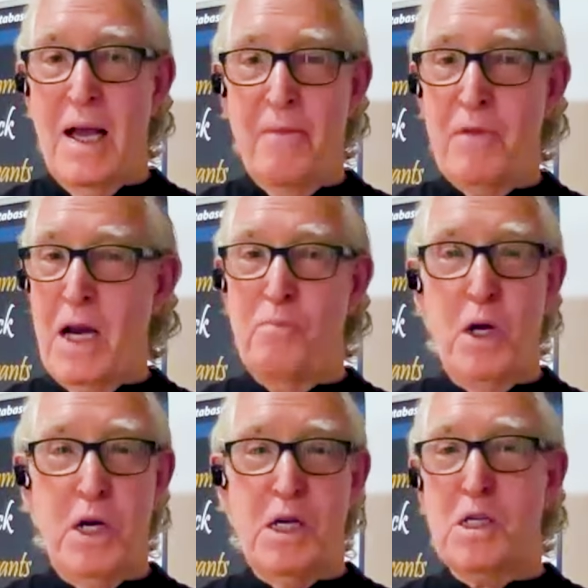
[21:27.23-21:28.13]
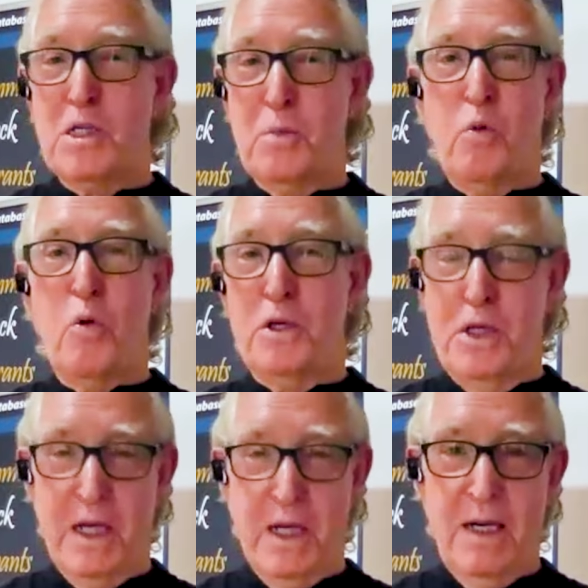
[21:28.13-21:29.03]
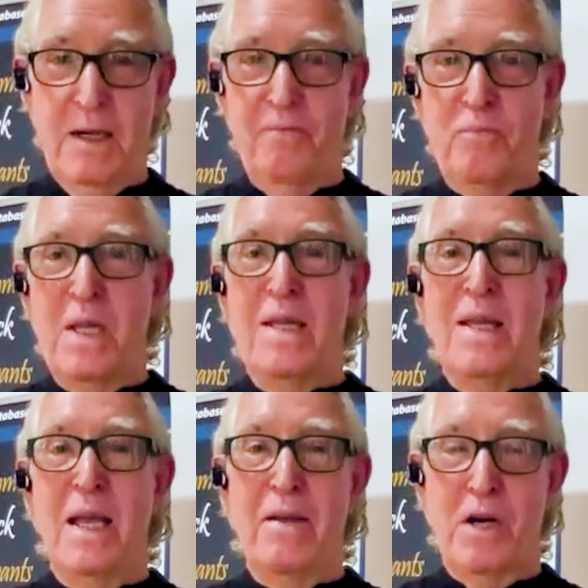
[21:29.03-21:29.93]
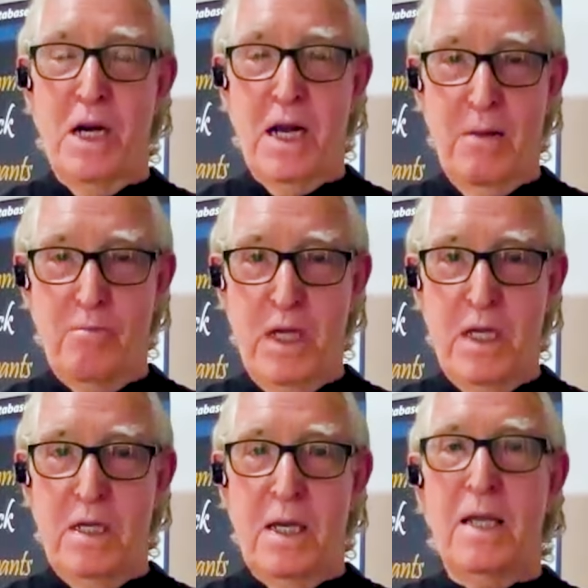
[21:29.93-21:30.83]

I've got to put in a support ticket, even at IB.